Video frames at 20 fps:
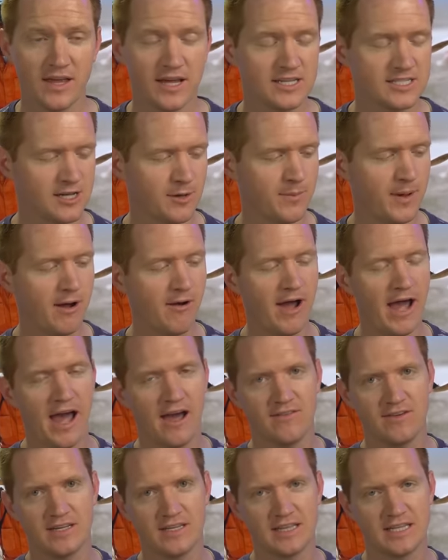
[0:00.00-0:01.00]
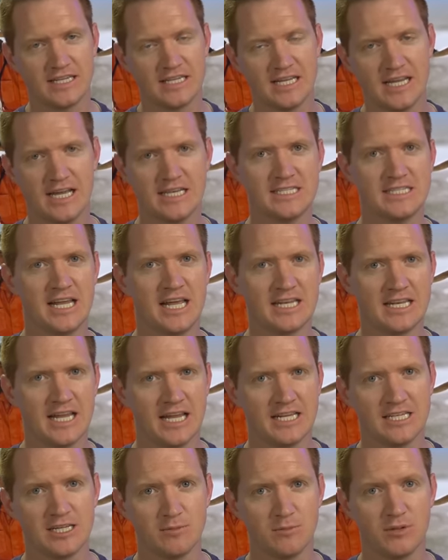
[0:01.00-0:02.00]
things about having the D S ten
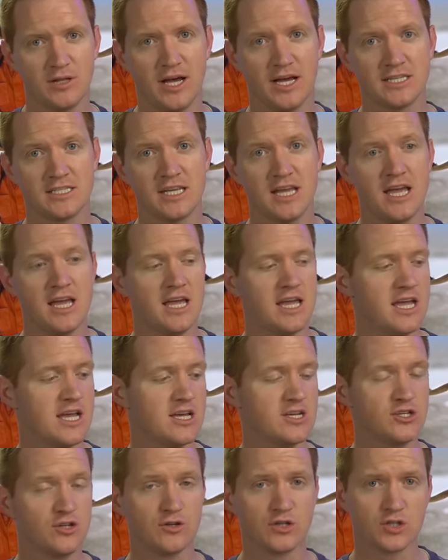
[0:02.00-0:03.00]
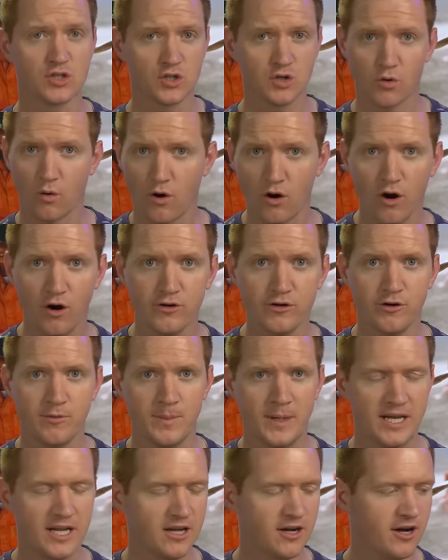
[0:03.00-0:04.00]
nineteen plus is you can store all your
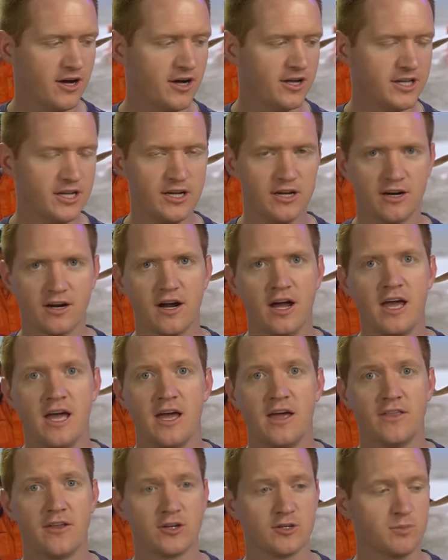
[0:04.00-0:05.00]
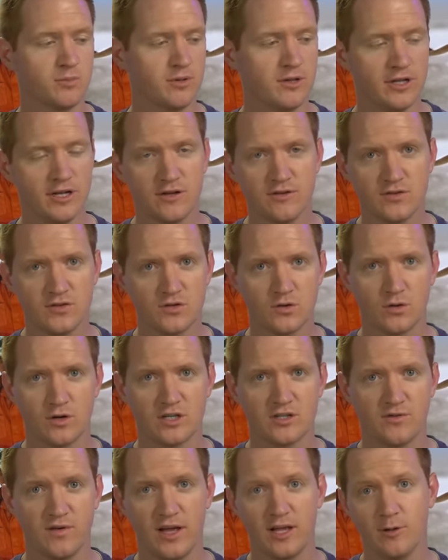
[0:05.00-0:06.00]
media on here. There's plenty of
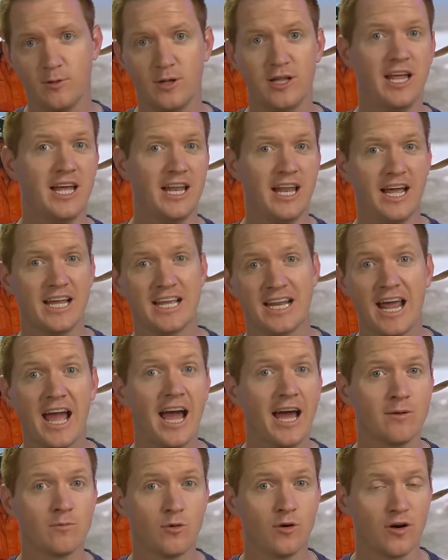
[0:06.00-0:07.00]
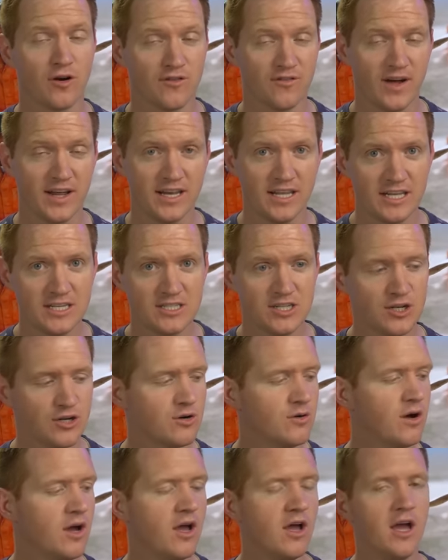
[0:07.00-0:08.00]
storage available, and I can add more if I need
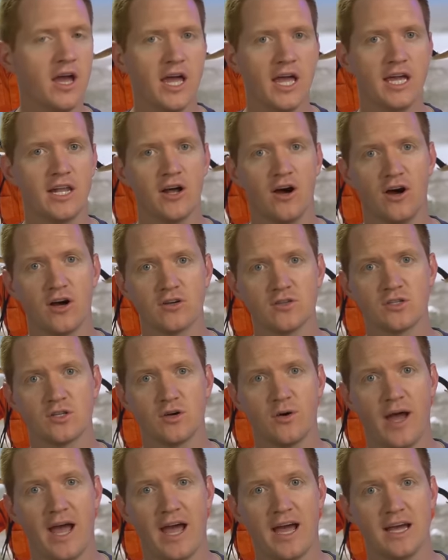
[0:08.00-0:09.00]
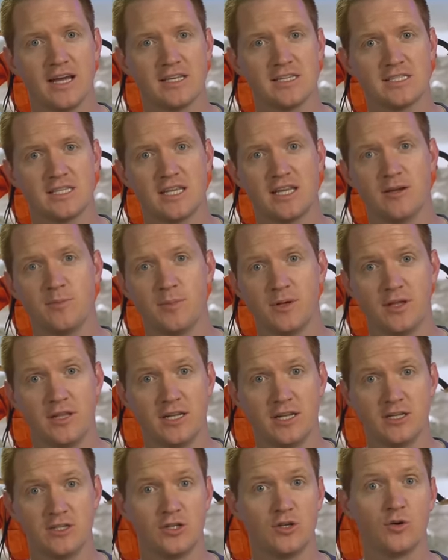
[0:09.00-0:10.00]
to. It also has the
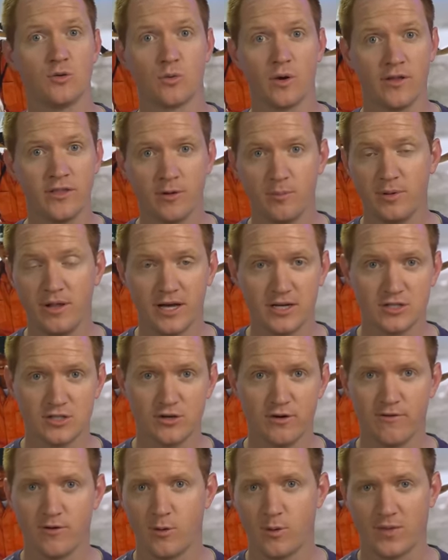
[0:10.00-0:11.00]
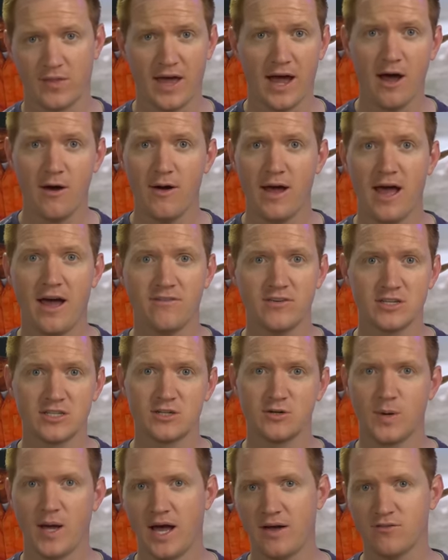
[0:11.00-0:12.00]
ability to run the Plex server without having
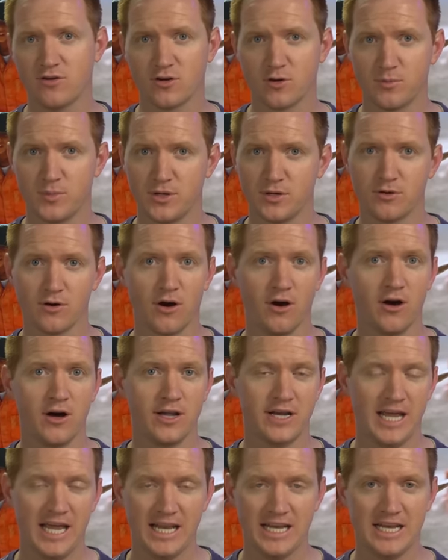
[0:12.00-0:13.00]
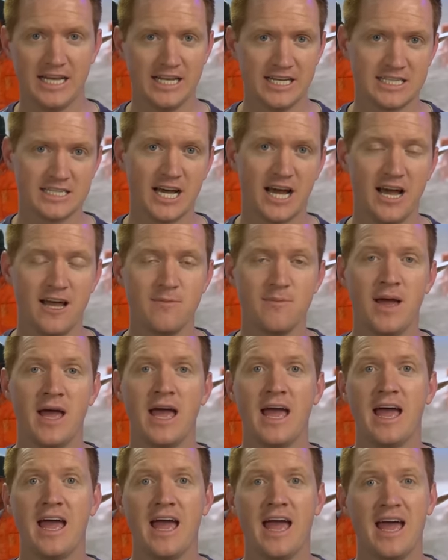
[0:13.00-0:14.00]
to have a computer on at any time.
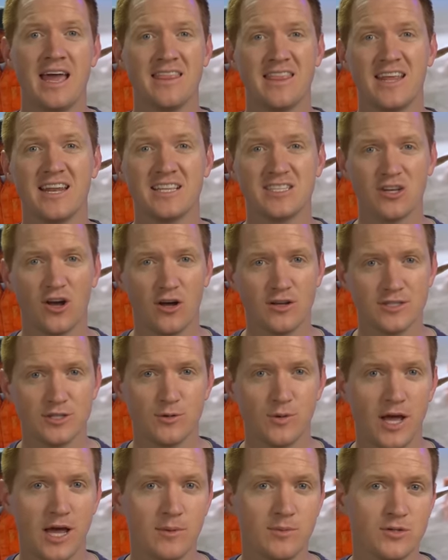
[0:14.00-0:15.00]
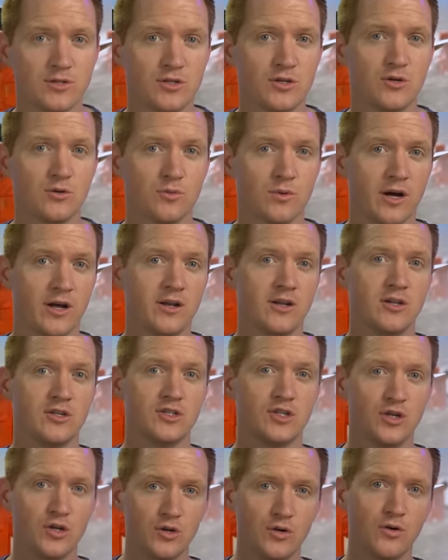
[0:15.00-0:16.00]
And then it's also able to run
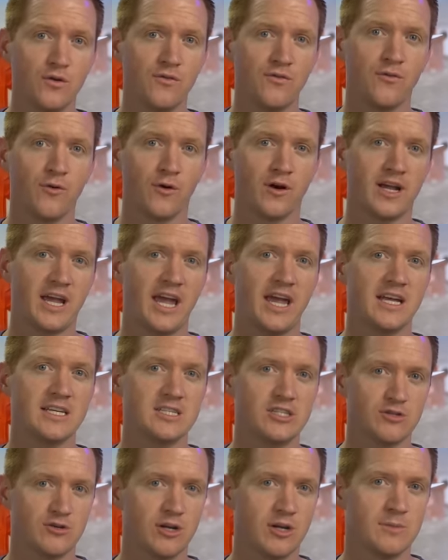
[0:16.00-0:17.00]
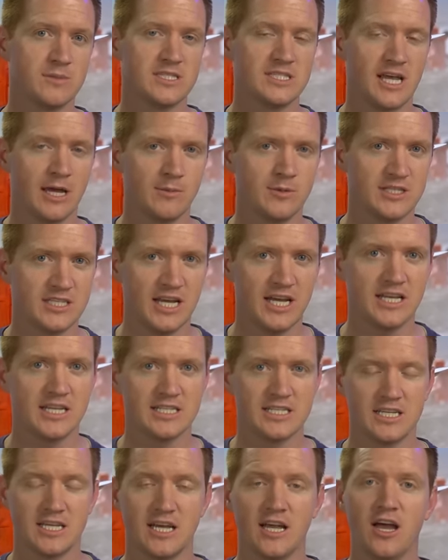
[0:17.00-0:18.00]
two four K streams
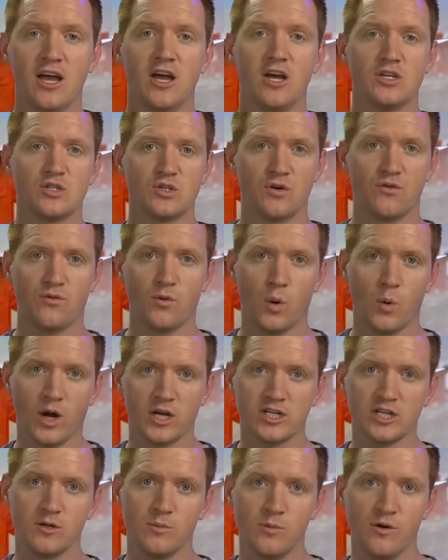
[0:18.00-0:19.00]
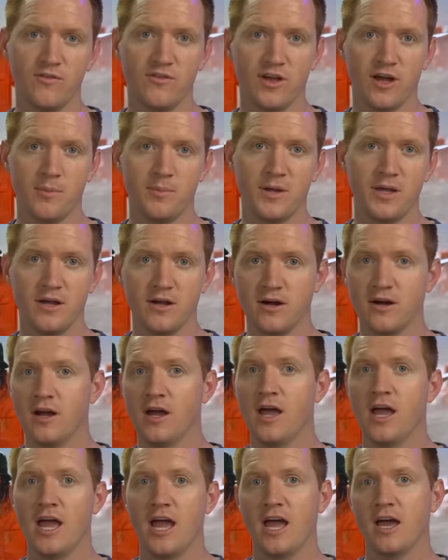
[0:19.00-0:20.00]
simultaneously. So if we're watching a movie up
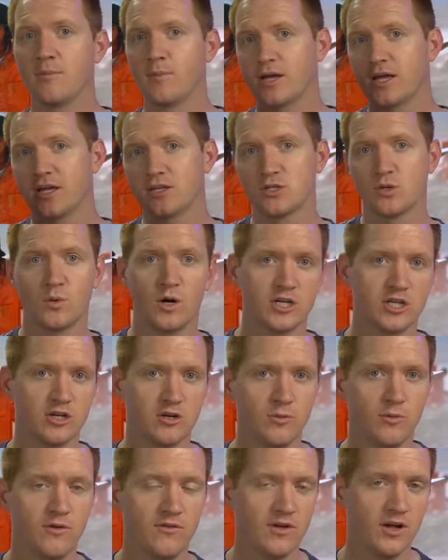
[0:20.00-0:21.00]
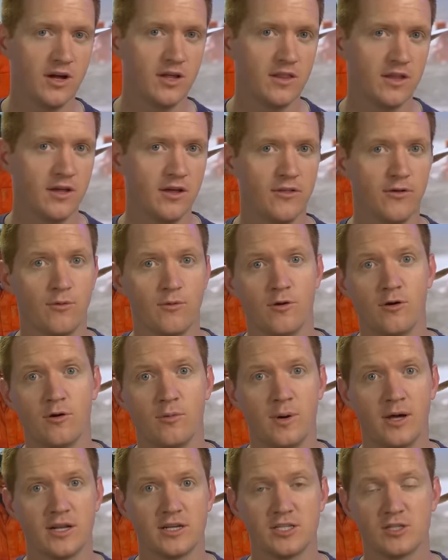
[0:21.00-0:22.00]
here and my kids are watching a movie on the other
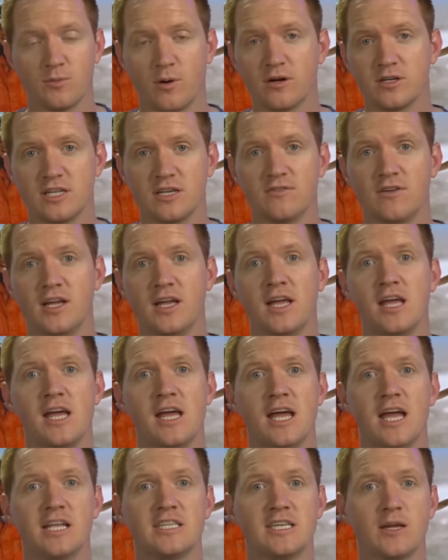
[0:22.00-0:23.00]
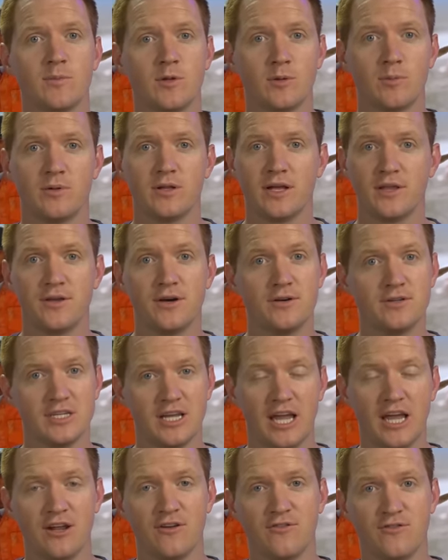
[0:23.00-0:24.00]
room on a smart T V, it's able to play those
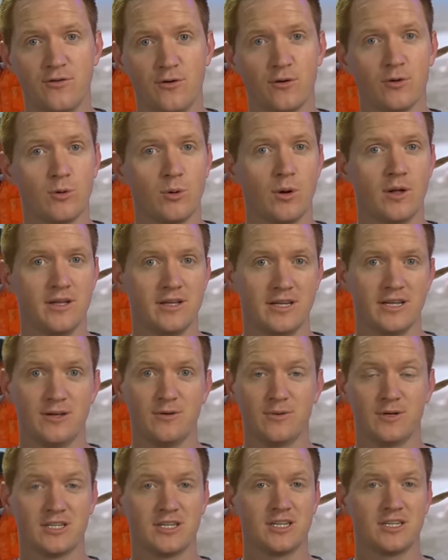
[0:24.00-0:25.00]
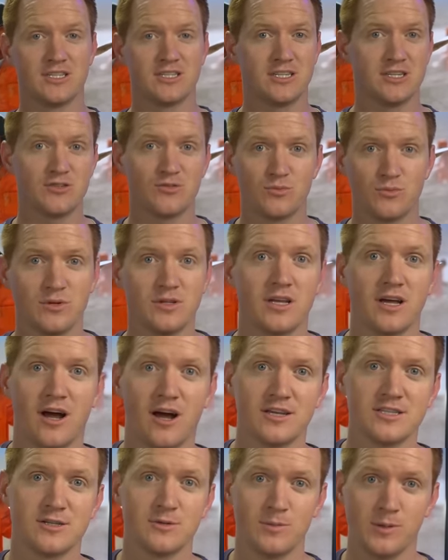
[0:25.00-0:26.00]
in full quality, which is just really
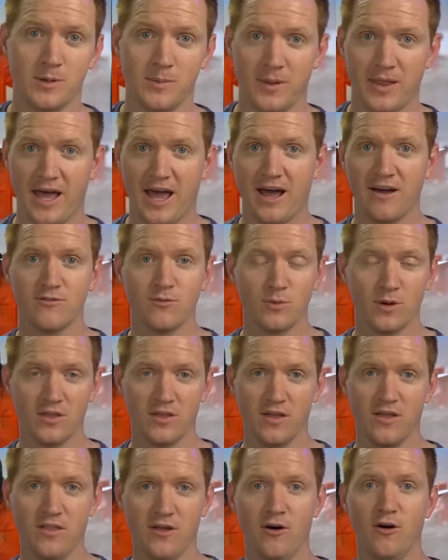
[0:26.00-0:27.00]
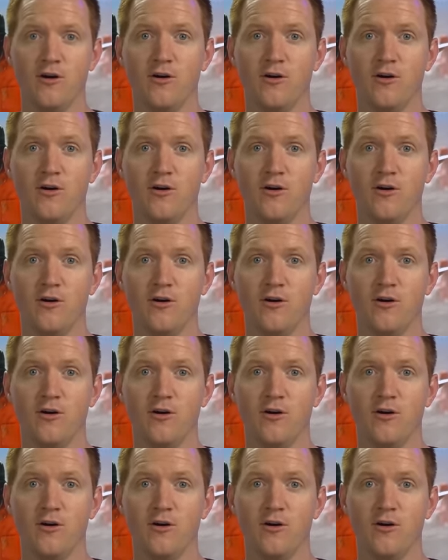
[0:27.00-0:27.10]
awesome to be able to have within the